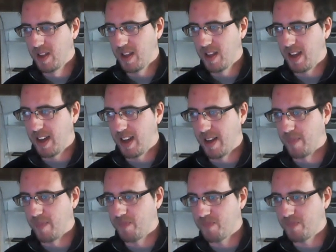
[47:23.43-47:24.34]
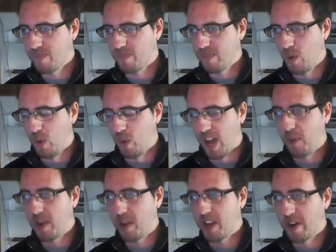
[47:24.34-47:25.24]
um, what I
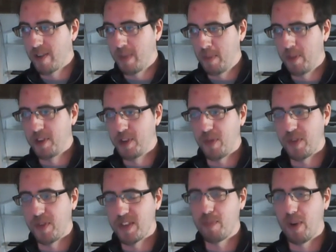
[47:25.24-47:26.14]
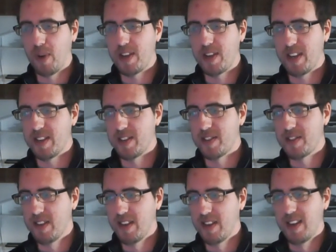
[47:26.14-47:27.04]
would encourage people to do at this point
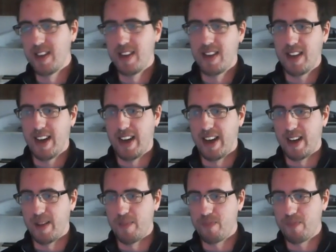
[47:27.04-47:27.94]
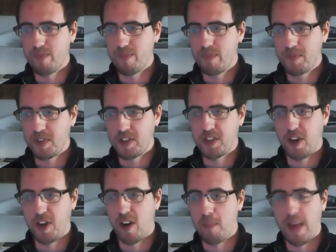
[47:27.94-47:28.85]
is um, just
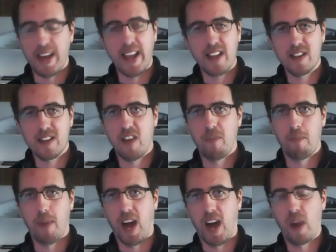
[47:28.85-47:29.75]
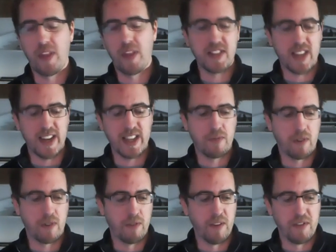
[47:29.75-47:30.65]
start making stuff. Buy one of these kits
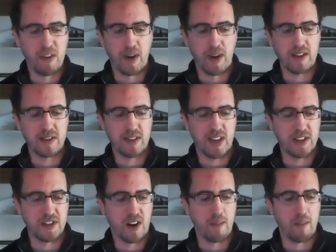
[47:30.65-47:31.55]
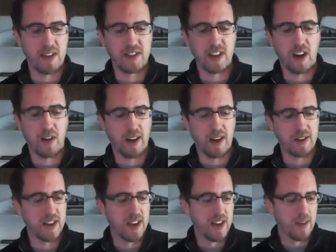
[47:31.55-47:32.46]
for 50 bucks and start messing around.
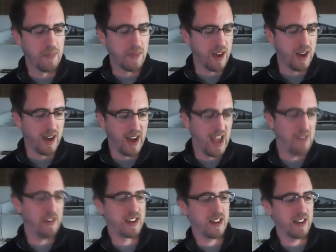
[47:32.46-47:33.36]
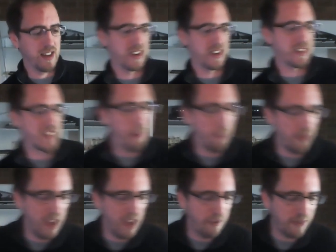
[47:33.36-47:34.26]
Uh, I have an, an, example
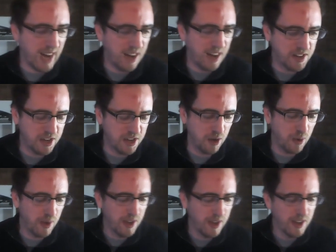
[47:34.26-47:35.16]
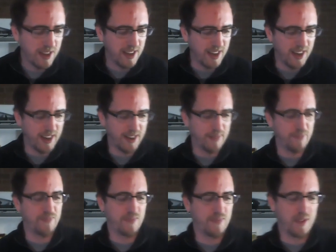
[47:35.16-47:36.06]
that I had forgotten to show
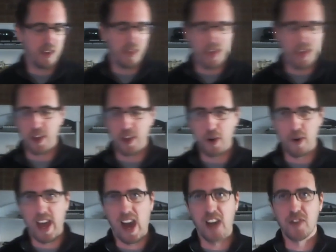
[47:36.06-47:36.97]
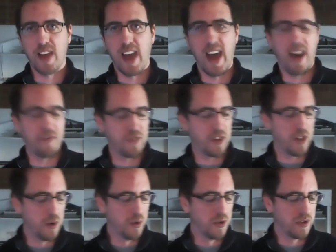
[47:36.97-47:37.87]
um, that you don't actually have to
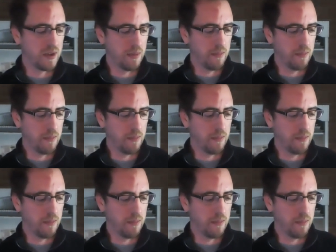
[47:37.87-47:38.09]
use